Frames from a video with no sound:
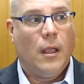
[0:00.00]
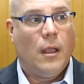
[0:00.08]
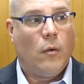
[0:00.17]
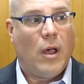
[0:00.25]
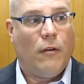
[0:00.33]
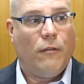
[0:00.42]

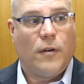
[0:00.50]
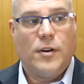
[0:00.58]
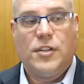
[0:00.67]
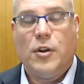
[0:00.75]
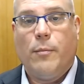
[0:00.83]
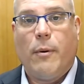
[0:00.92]
Well, first
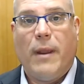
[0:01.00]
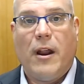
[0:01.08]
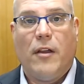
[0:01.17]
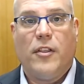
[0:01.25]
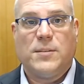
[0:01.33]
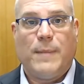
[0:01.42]
you prepare
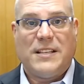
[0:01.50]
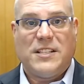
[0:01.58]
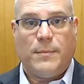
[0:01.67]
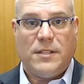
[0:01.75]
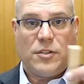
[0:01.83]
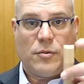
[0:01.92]
the
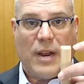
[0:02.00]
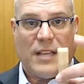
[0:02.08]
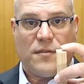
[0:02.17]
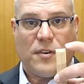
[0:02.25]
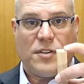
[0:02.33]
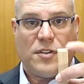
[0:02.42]
specimen's
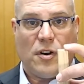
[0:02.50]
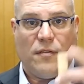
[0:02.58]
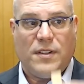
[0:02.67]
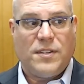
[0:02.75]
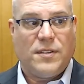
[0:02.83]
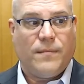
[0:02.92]
transverse
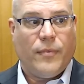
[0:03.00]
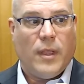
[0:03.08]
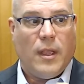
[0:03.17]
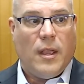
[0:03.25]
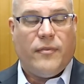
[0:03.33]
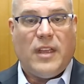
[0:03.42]
surface,
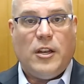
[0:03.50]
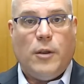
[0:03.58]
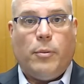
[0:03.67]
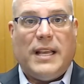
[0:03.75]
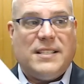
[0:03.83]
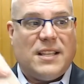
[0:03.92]
then you
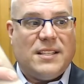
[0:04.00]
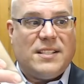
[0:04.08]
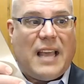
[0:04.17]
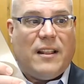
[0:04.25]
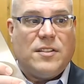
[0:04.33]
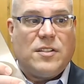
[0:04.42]
place the
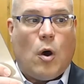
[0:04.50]
xyloscope